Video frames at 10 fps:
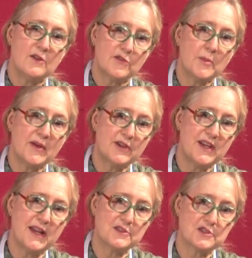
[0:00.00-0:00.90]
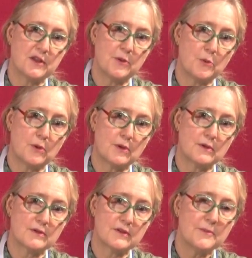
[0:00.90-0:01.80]
from every nation in the
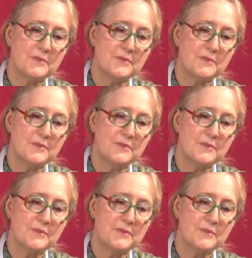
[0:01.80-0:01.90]
world.